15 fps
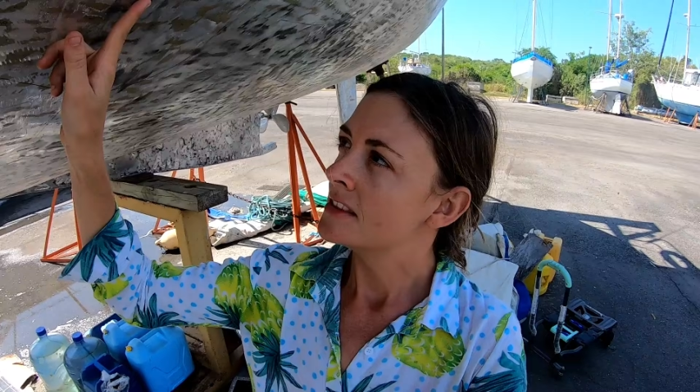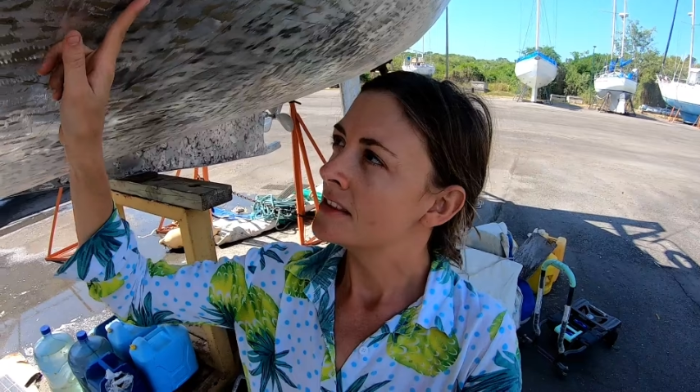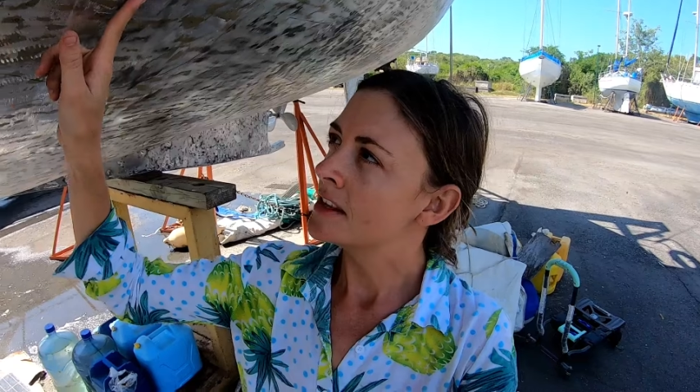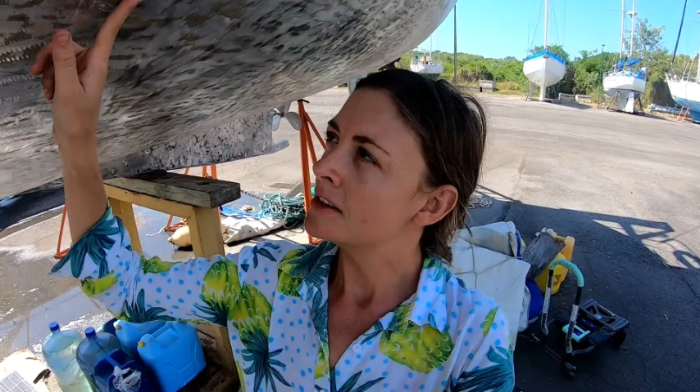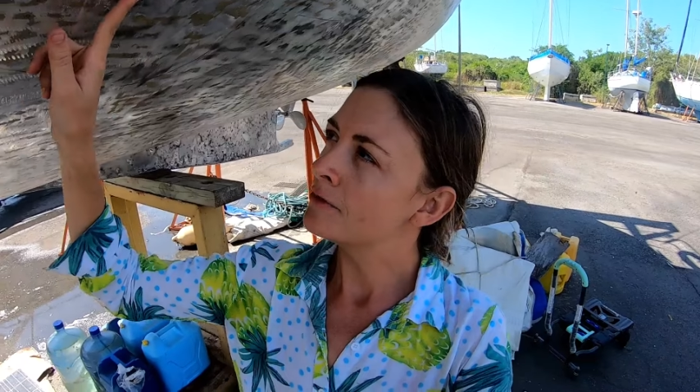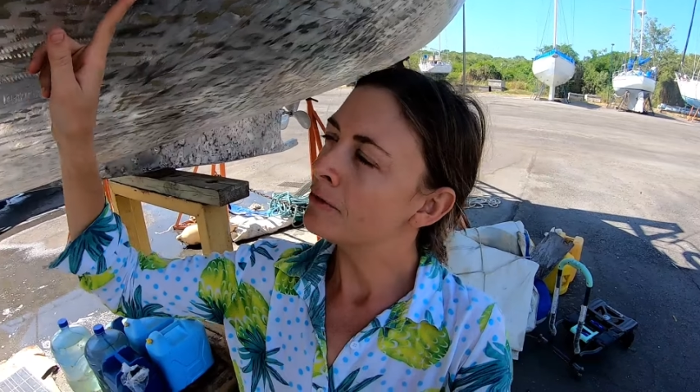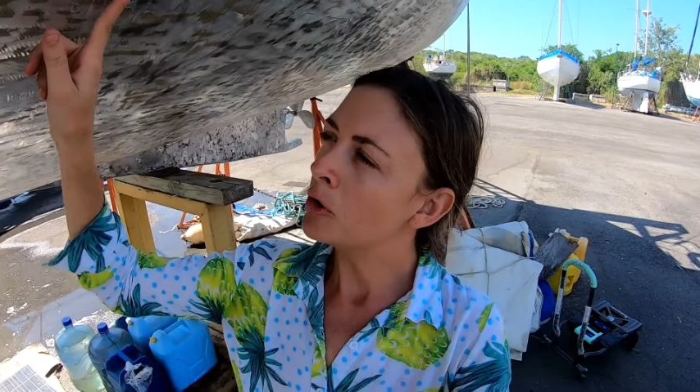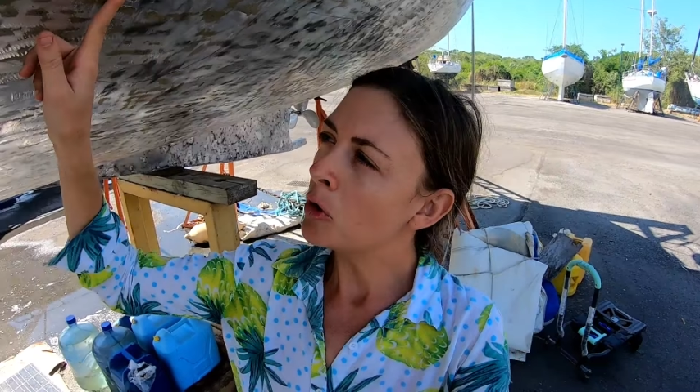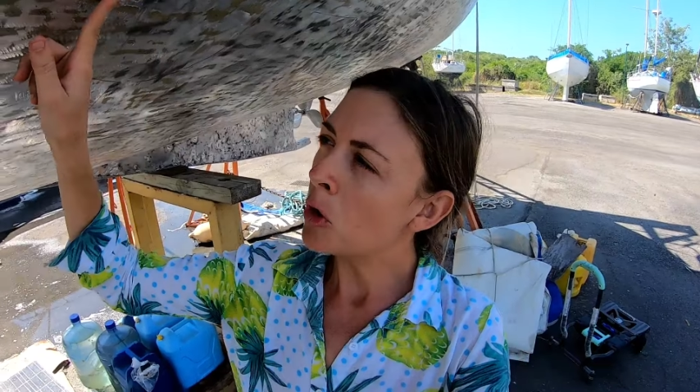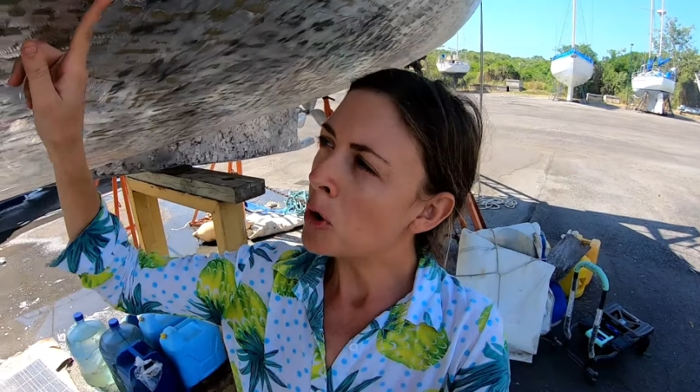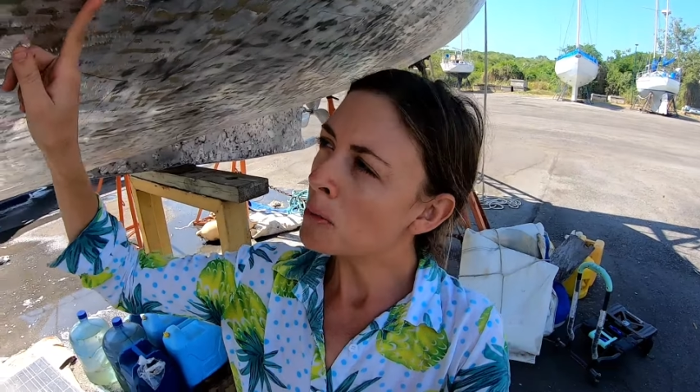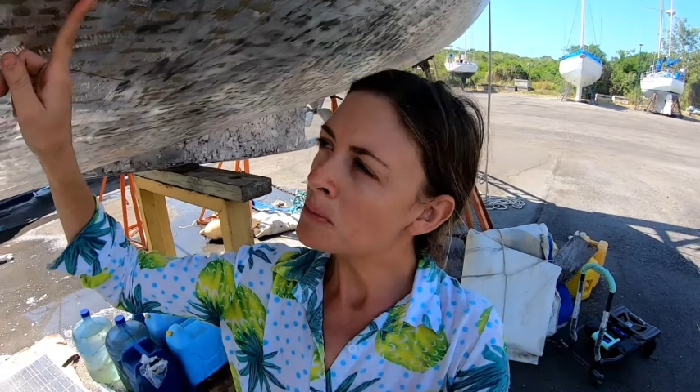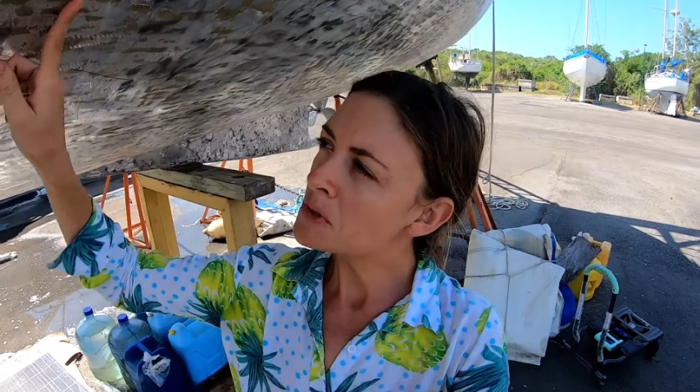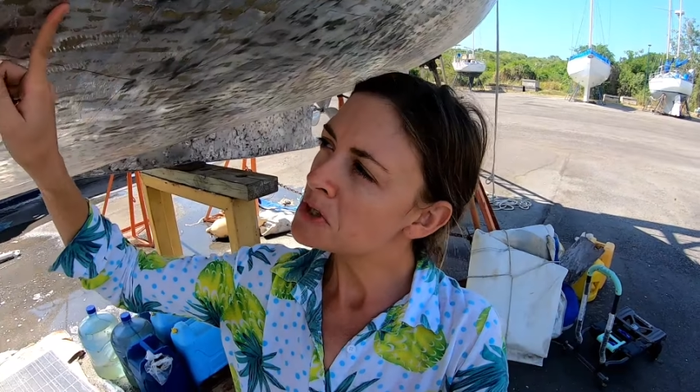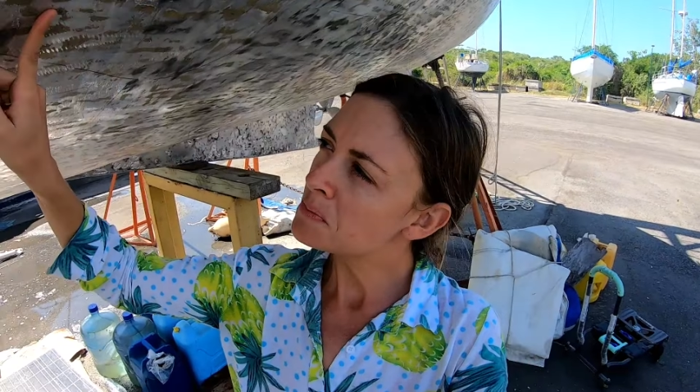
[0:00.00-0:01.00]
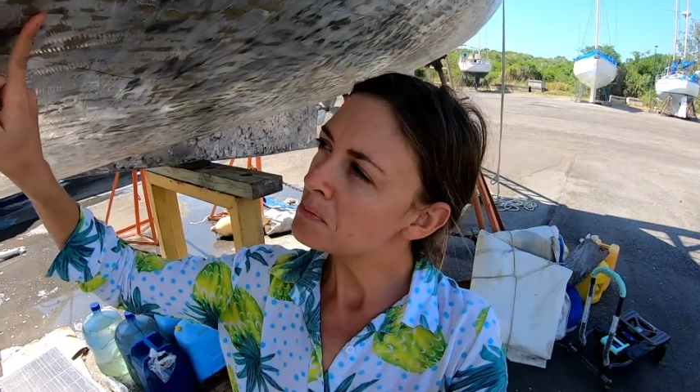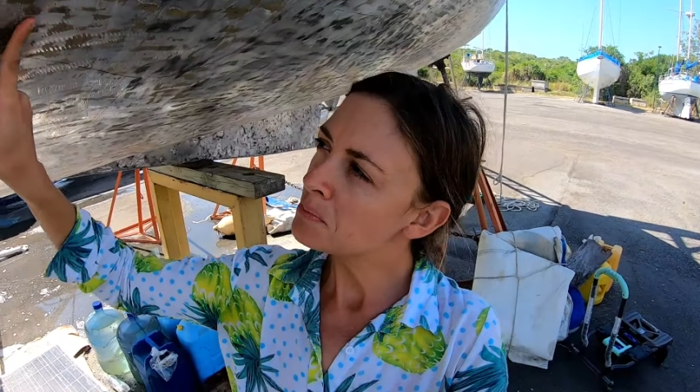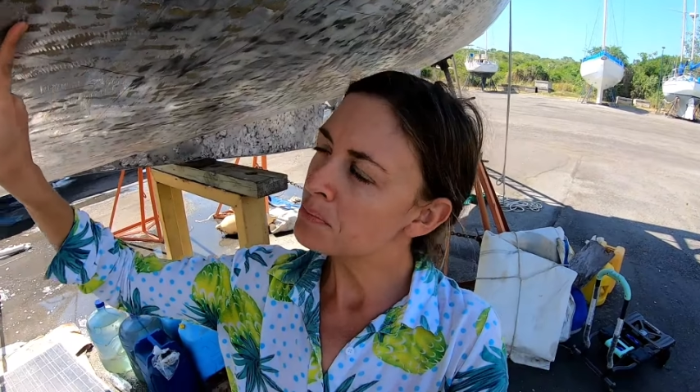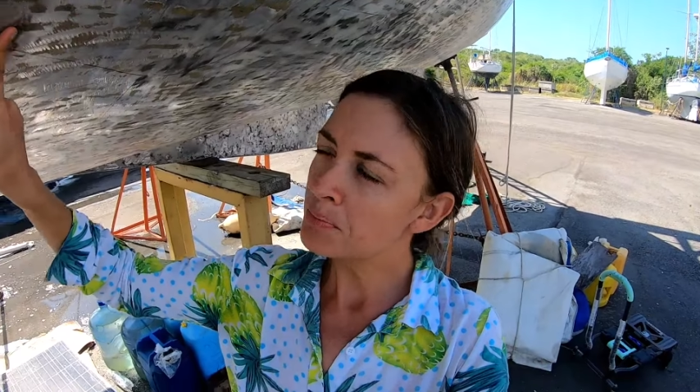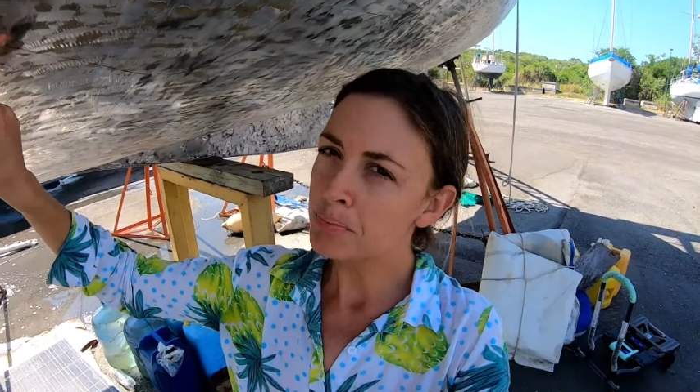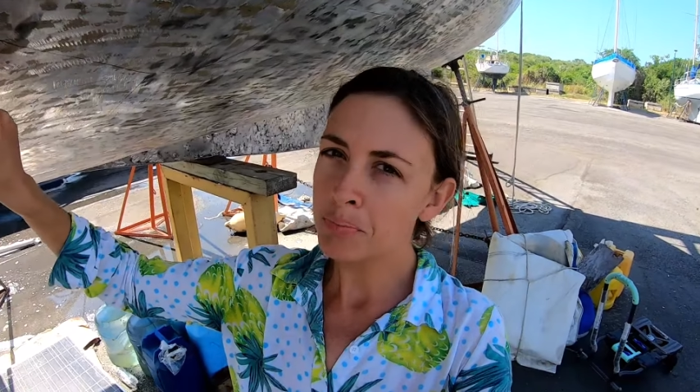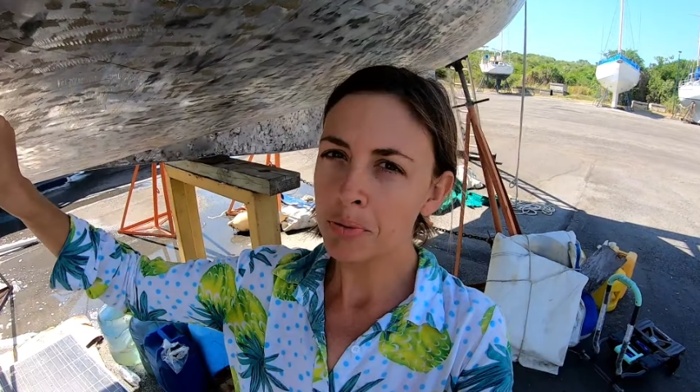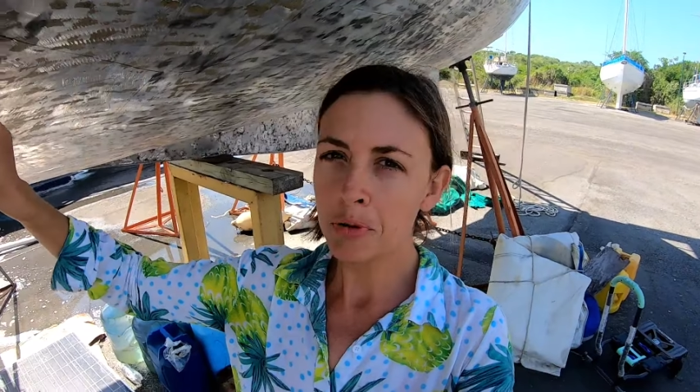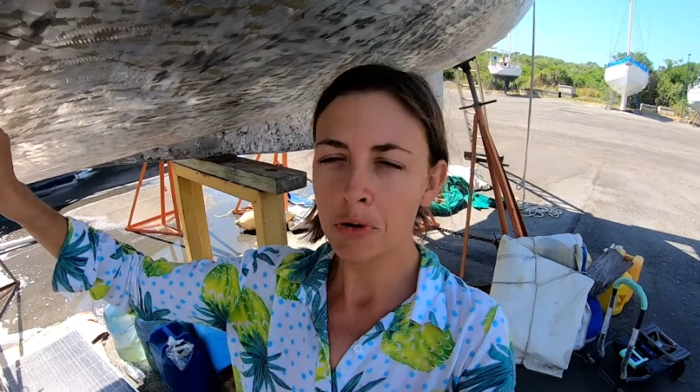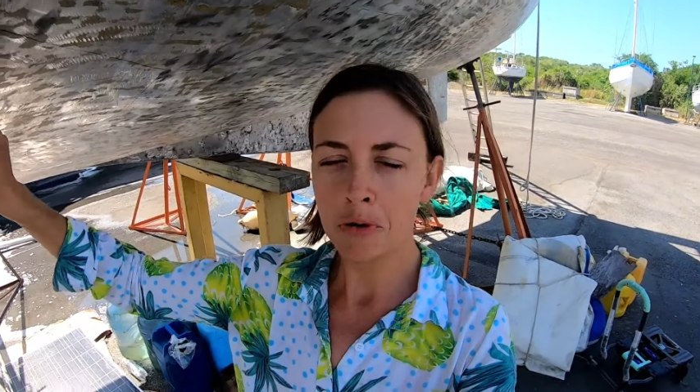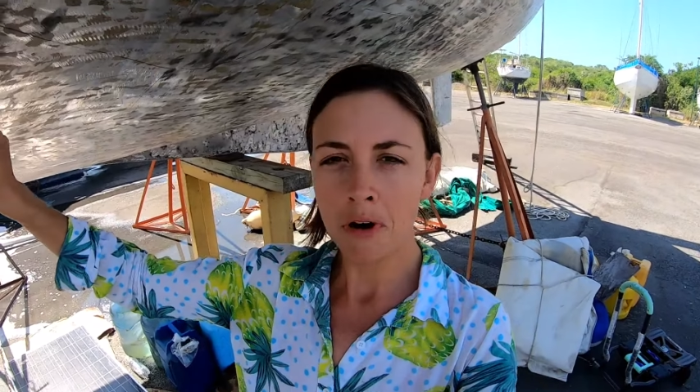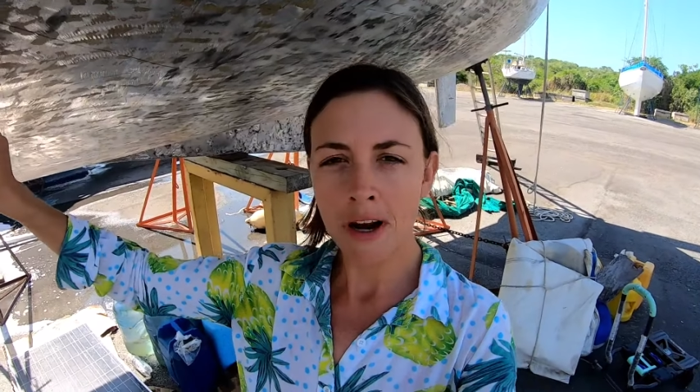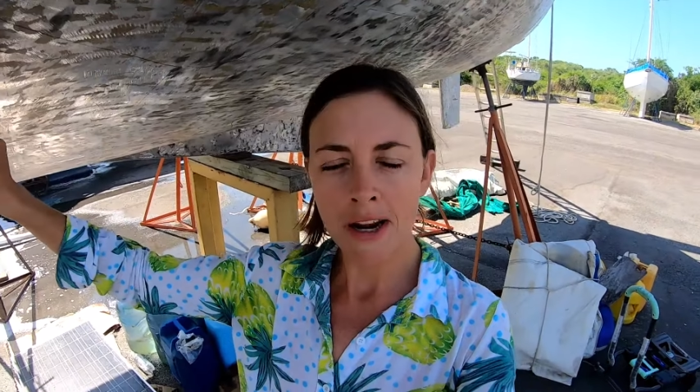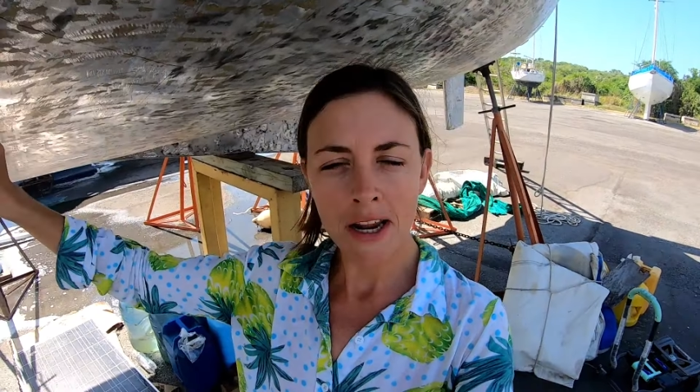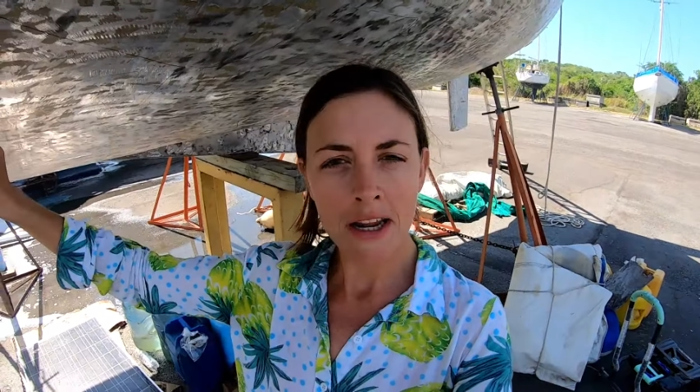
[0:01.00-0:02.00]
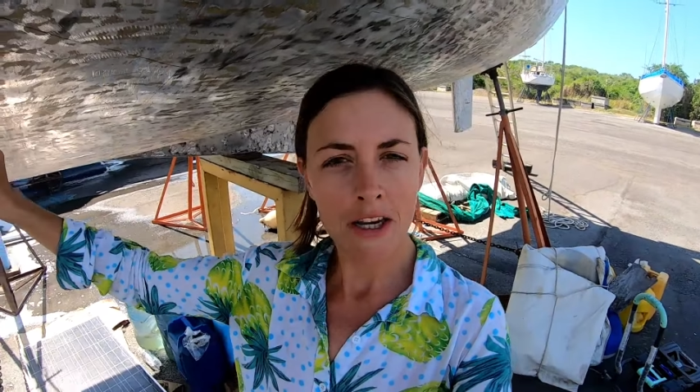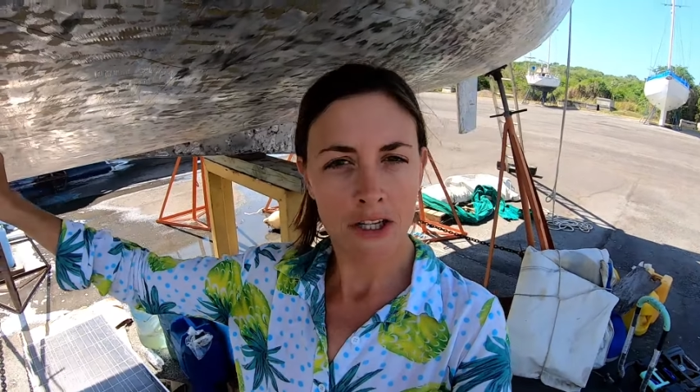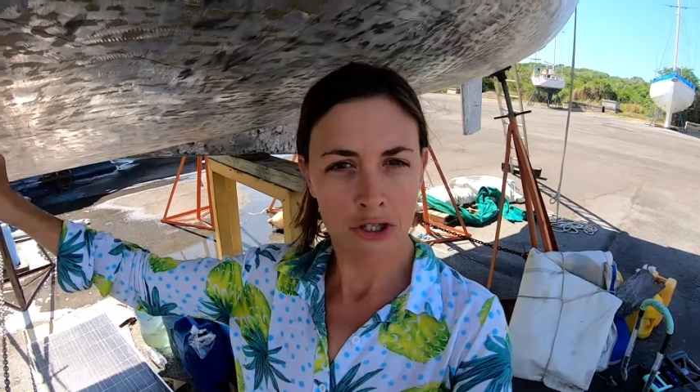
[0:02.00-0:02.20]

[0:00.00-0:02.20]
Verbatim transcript: that forms pretty